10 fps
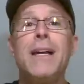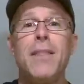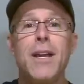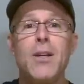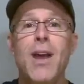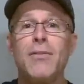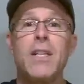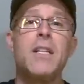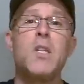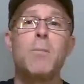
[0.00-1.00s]
then you have
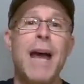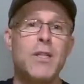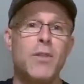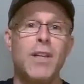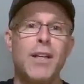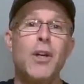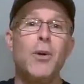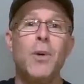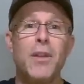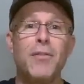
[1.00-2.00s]
to dispatch of it
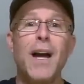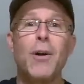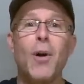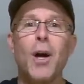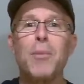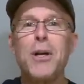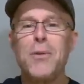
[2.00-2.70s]
with a firearm.